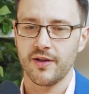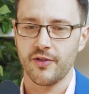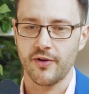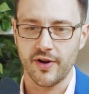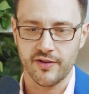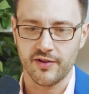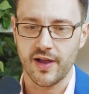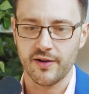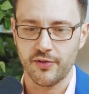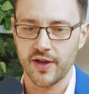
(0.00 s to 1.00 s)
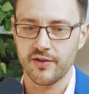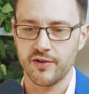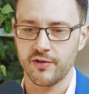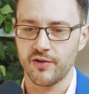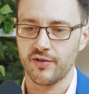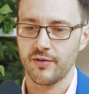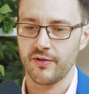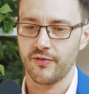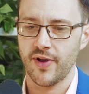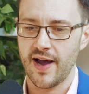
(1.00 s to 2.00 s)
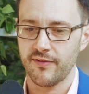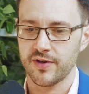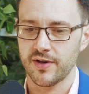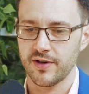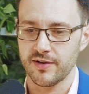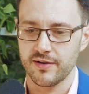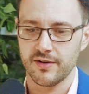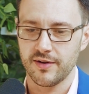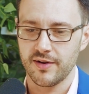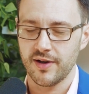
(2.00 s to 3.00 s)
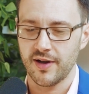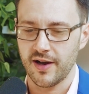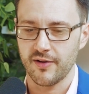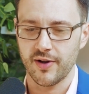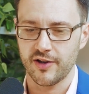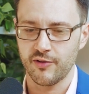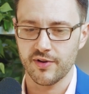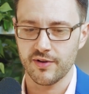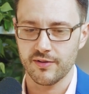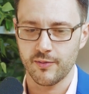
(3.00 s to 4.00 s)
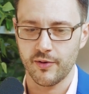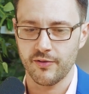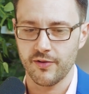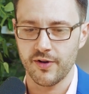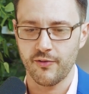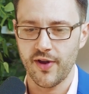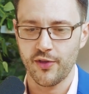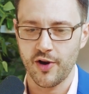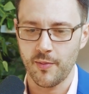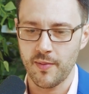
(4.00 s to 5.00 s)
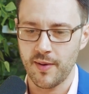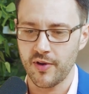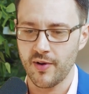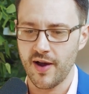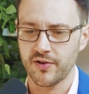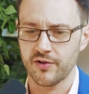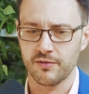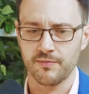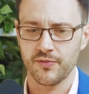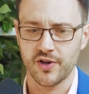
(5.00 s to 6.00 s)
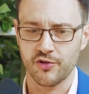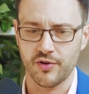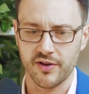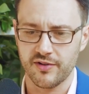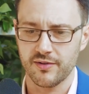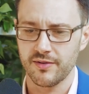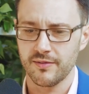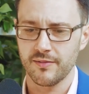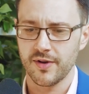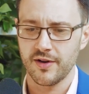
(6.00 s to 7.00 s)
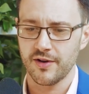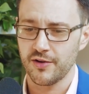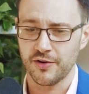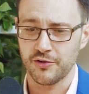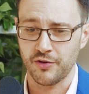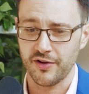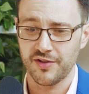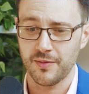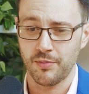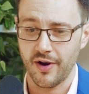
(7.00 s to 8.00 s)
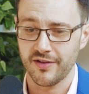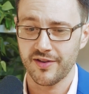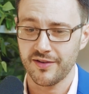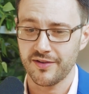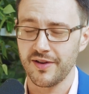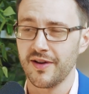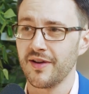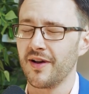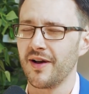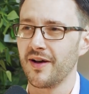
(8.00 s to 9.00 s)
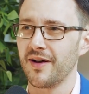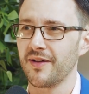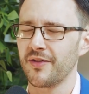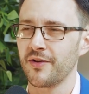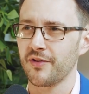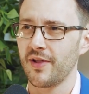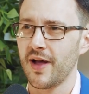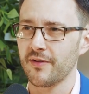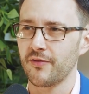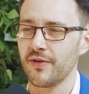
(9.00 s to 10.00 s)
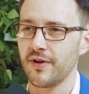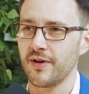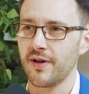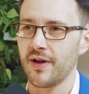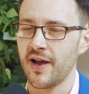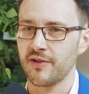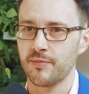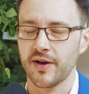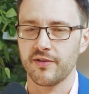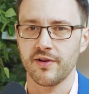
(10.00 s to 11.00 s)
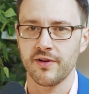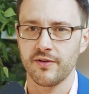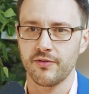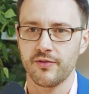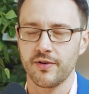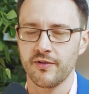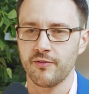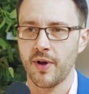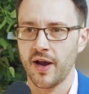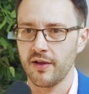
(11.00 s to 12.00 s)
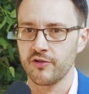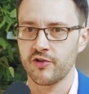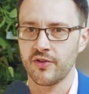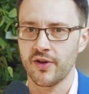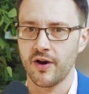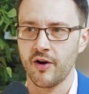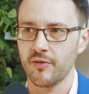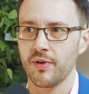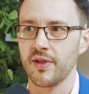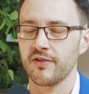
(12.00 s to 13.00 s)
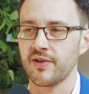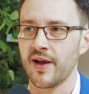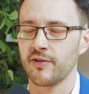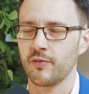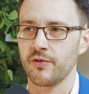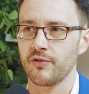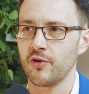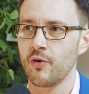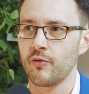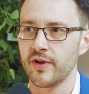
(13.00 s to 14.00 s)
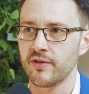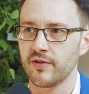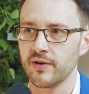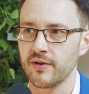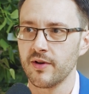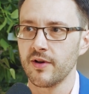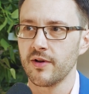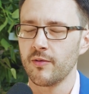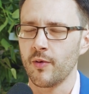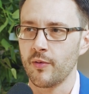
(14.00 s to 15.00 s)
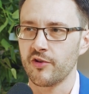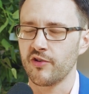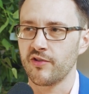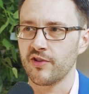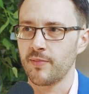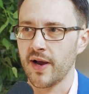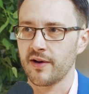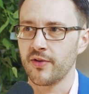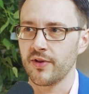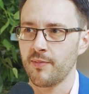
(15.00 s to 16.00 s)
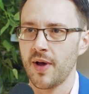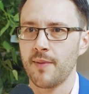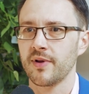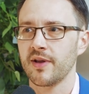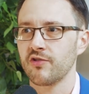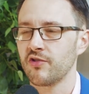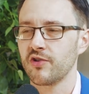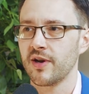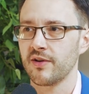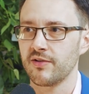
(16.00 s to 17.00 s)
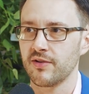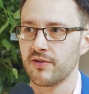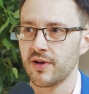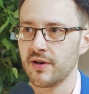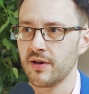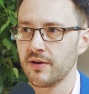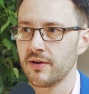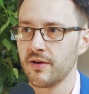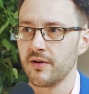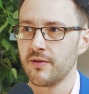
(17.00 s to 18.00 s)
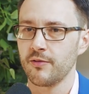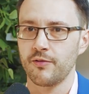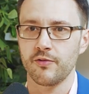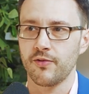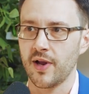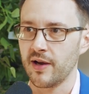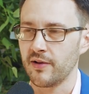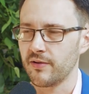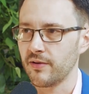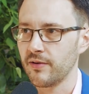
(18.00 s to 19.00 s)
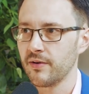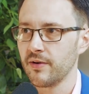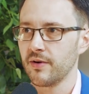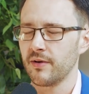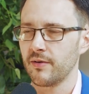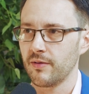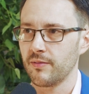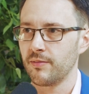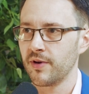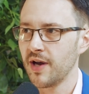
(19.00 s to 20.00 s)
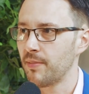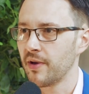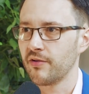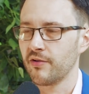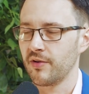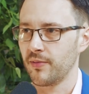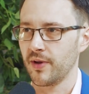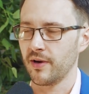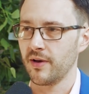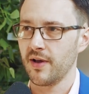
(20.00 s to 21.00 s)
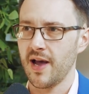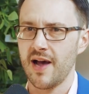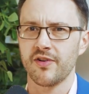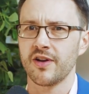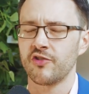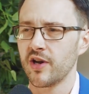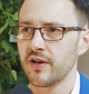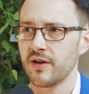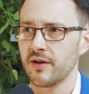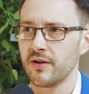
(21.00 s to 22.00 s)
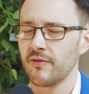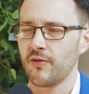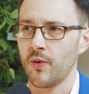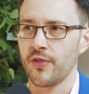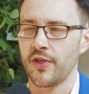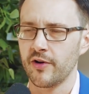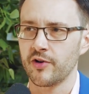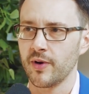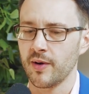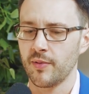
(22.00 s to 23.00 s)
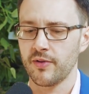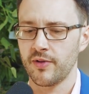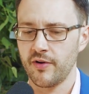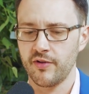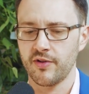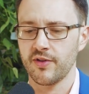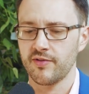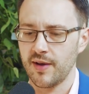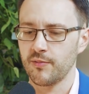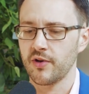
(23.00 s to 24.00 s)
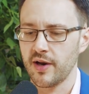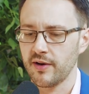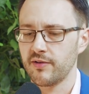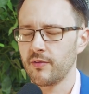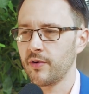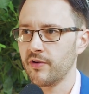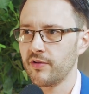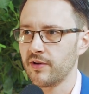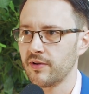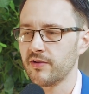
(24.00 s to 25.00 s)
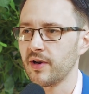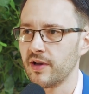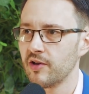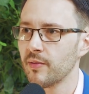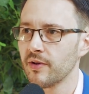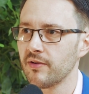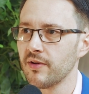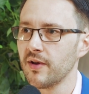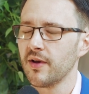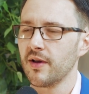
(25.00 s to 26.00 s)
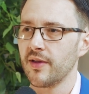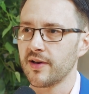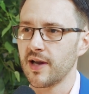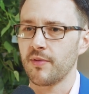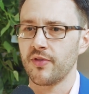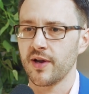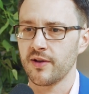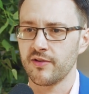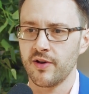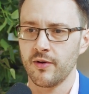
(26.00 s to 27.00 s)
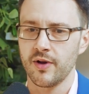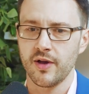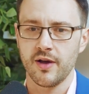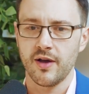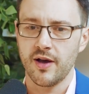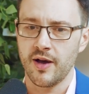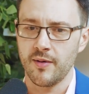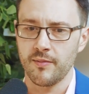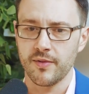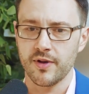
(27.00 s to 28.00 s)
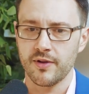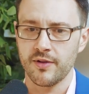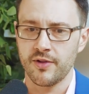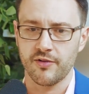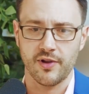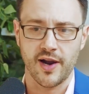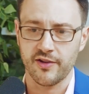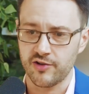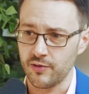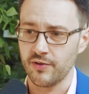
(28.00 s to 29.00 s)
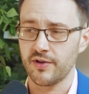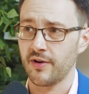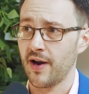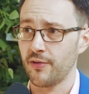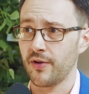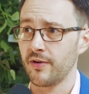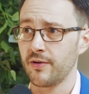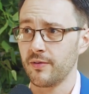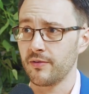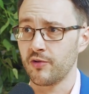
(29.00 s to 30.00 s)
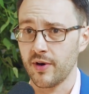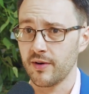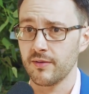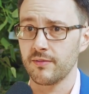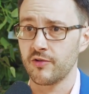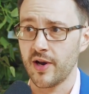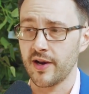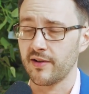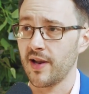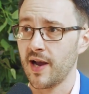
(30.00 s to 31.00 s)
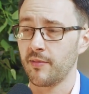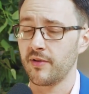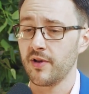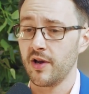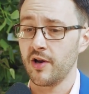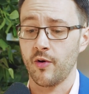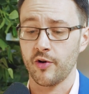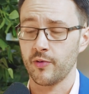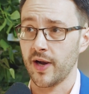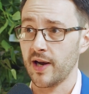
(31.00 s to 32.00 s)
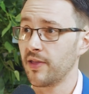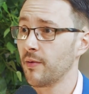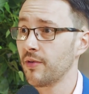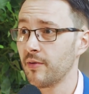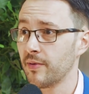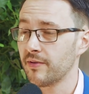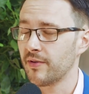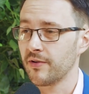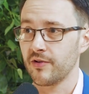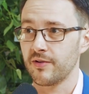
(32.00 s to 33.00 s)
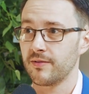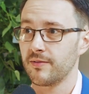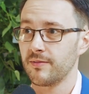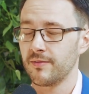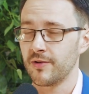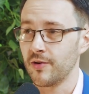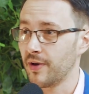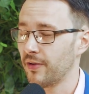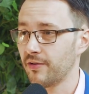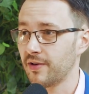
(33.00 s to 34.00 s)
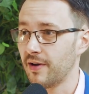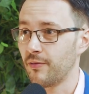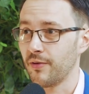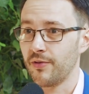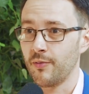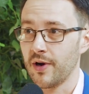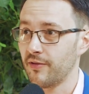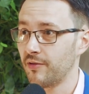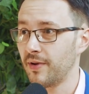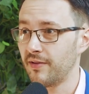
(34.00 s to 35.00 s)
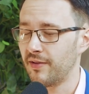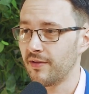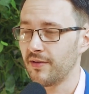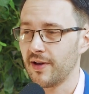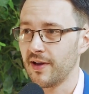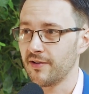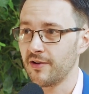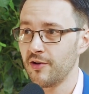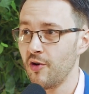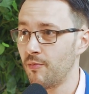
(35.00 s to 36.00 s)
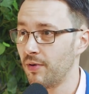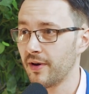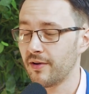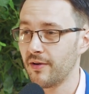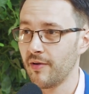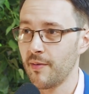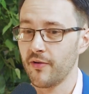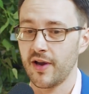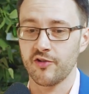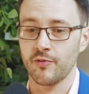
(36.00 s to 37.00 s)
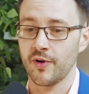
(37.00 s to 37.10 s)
there is a lot of things you just sort of have to, I don't like using the word faith here, but maybe you have to to trust trust the process. Uh, there's a lot of aspects of, of biology that aren't politicized, where there's no reason where we should suspect that the population geneticists studying fruit flies or or guppies or something have an agenda for what they're doing, but they're using the same genetics that we're using to study humans, mm. that type of thing. And so um, there's a lot of students that are out there who join genetics labs who aren't doing anything with humans. They're just doing their stuff with whatever species that has no political ramifications